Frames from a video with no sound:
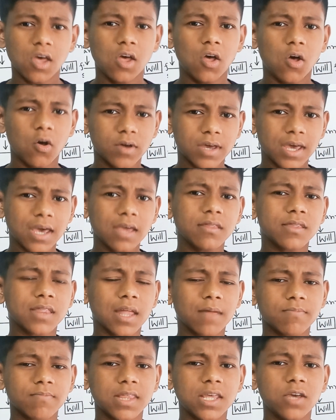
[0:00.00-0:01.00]
Okay,
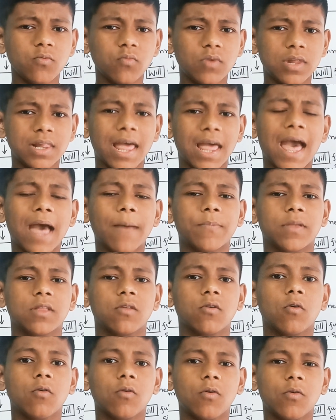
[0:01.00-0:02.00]
something will happen.
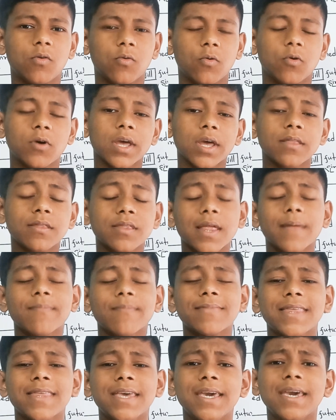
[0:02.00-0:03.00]
Okay,
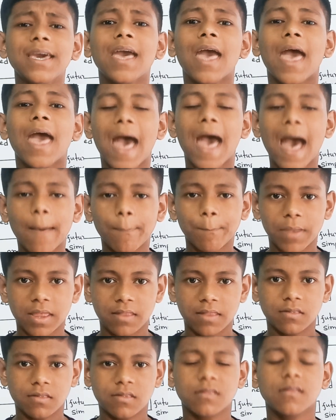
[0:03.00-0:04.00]
something
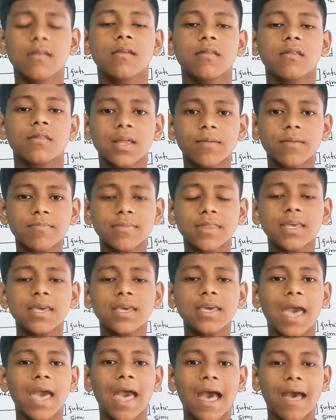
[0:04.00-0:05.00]
happens. Something
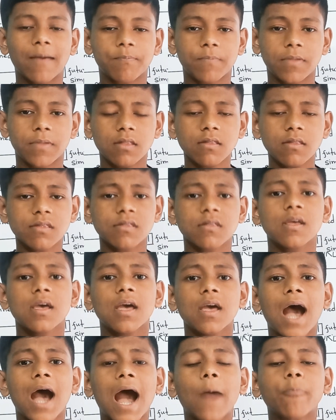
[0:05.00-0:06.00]
happens
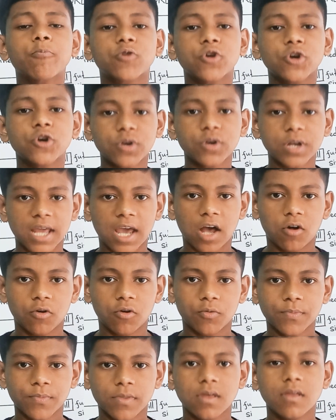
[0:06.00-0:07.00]
after now.
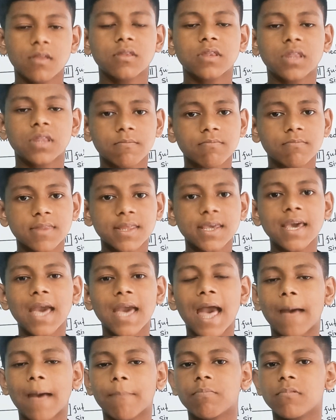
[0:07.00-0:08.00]
Something
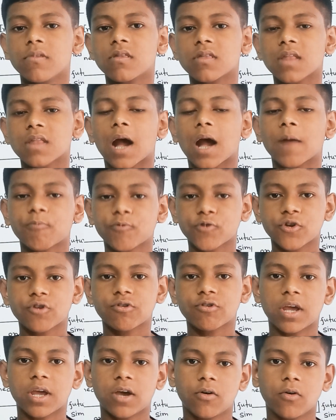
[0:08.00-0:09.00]
happens after
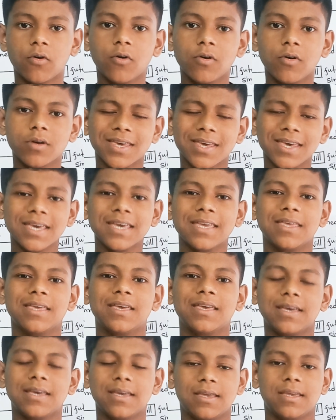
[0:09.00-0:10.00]
now. Okay,
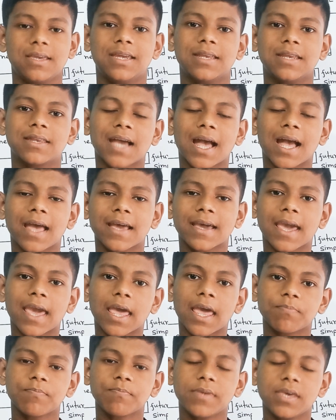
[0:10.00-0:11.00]
it
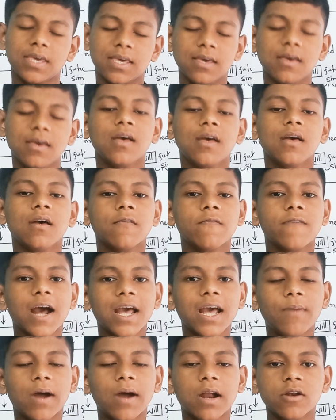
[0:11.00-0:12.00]
can be
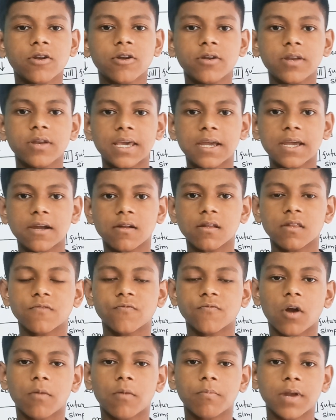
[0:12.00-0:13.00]
500 years
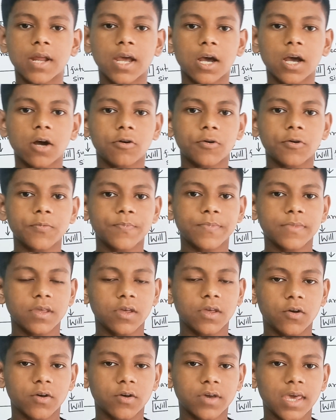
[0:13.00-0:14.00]
from now.
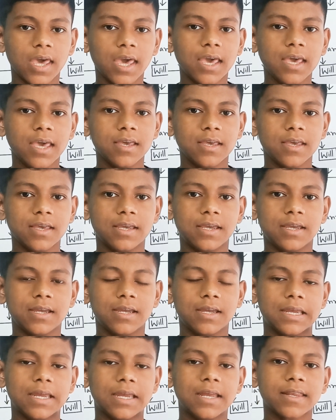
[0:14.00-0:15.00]
Okay,
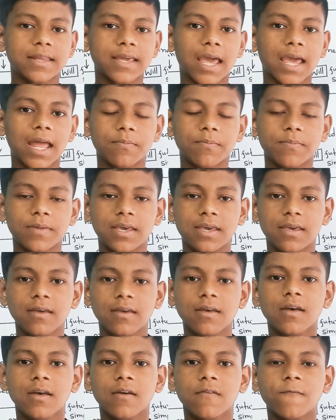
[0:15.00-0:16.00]
it can be
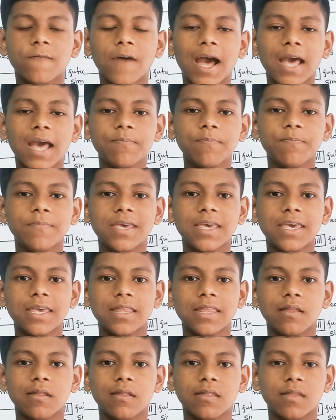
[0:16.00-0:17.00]
5
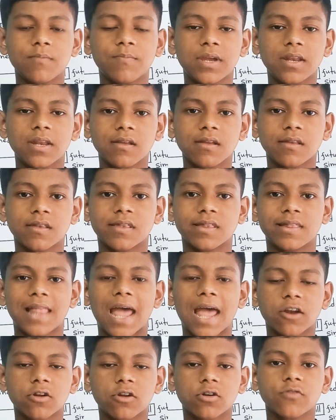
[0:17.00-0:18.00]
minutes
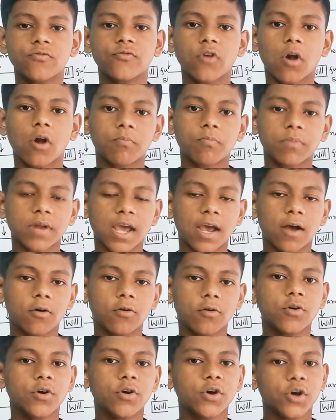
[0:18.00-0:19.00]
later from
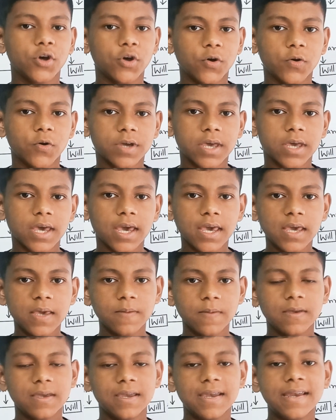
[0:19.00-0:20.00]
now.
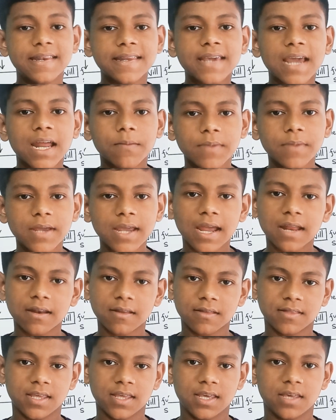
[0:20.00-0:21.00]
Okay, it can be
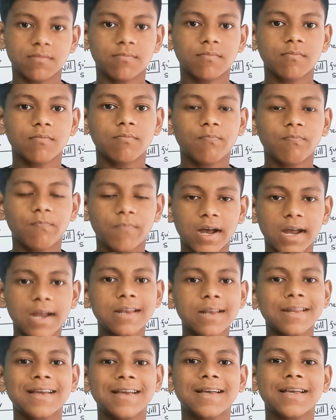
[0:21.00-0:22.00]
anything, but
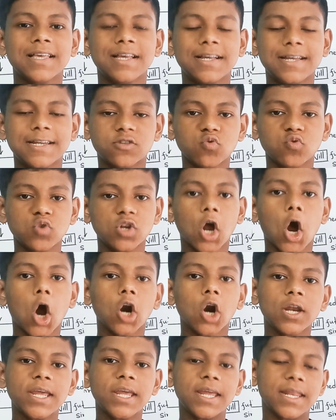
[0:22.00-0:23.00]
it will
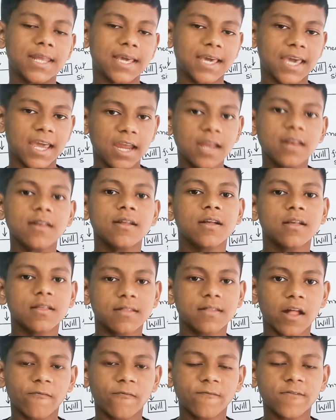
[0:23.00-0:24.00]
only indicate
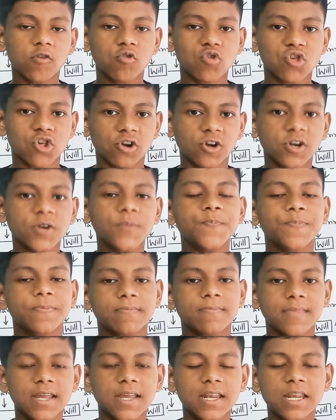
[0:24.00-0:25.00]
the future.
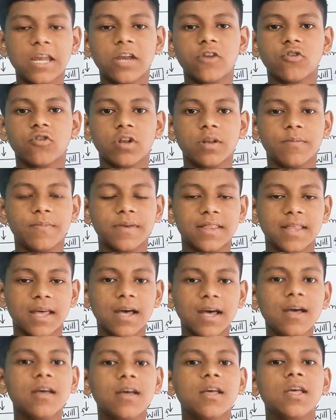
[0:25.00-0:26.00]
Then it will be
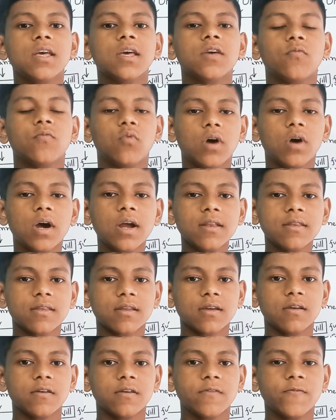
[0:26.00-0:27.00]
the what?
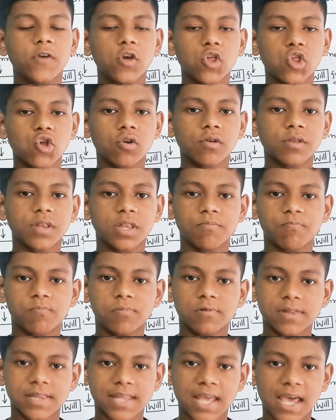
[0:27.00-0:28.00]
Future
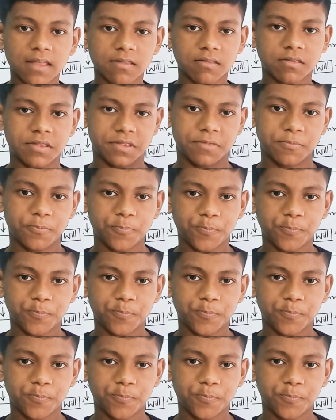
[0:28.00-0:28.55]
simple tense.